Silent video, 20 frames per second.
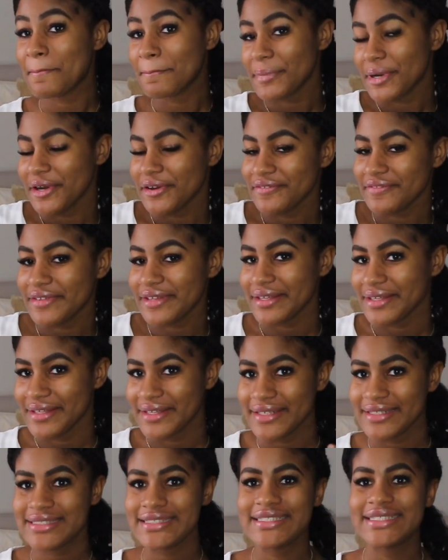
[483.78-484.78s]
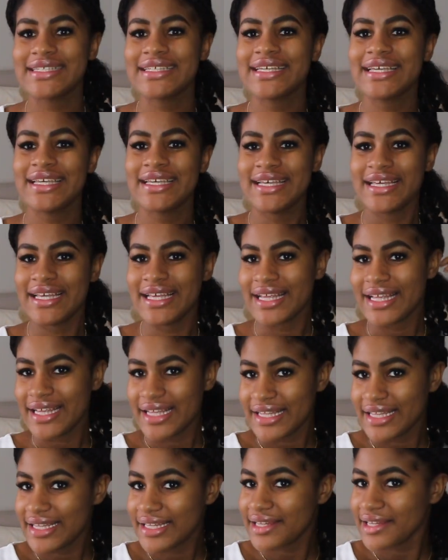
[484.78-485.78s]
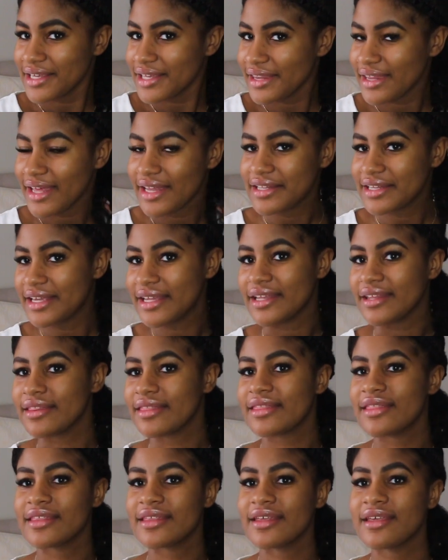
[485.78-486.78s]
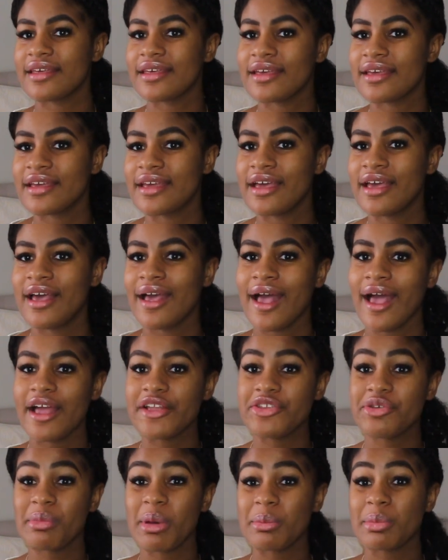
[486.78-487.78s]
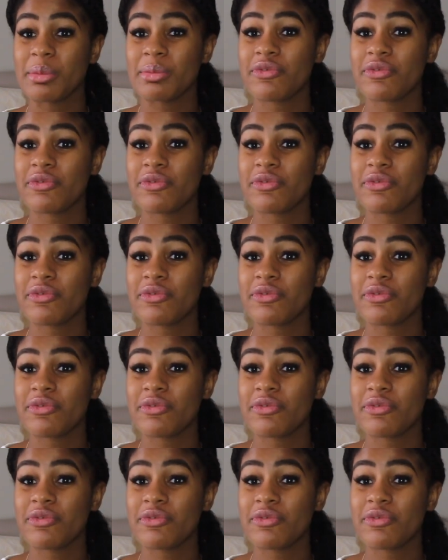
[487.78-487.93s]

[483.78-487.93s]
Perfect. Look at that length. And you remember